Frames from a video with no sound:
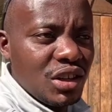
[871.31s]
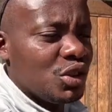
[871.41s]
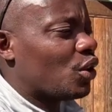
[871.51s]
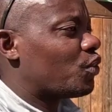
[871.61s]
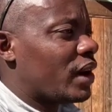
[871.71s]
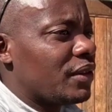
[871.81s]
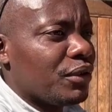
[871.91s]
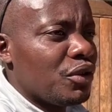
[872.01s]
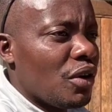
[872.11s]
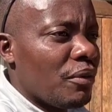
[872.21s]
Don't wait
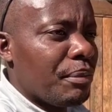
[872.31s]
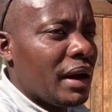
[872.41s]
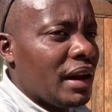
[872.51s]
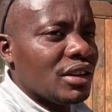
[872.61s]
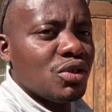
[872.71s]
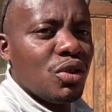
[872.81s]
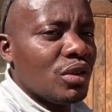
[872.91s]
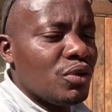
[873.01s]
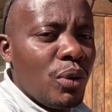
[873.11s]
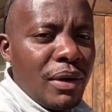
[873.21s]
for your parent.
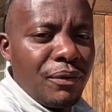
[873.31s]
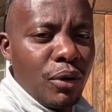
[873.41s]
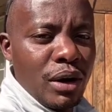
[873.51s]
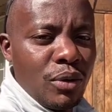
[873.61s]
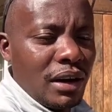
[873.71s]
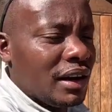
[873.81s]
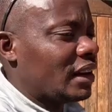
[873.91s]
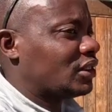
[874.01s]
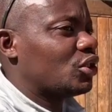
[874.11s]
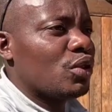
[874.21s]
Don't wait for anyone
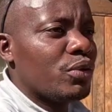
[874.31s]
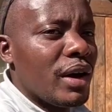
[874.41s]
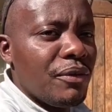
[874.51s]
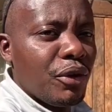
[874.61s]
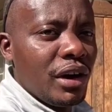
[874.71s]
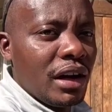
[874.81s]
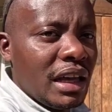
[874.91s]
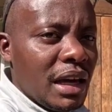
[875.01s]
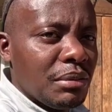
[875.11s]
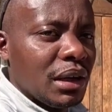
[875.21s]
else. Don't wait for your
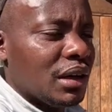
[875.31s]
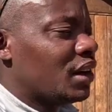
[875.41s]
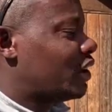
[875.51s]
neighbor.